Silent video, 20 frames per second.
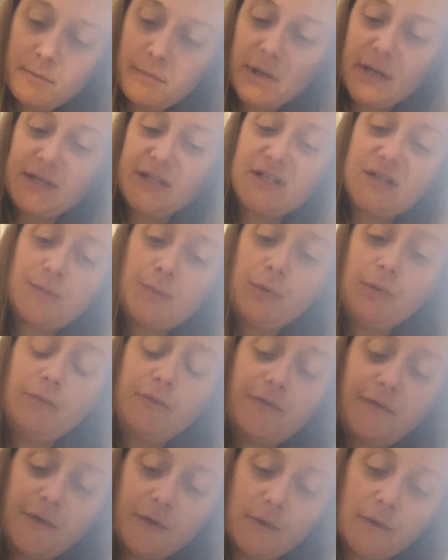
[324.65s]
by
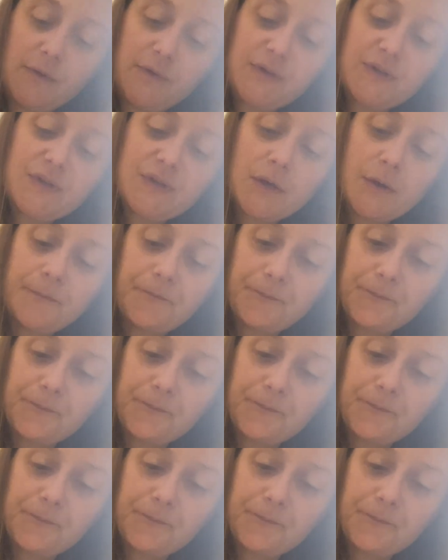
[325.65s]
spoonfuls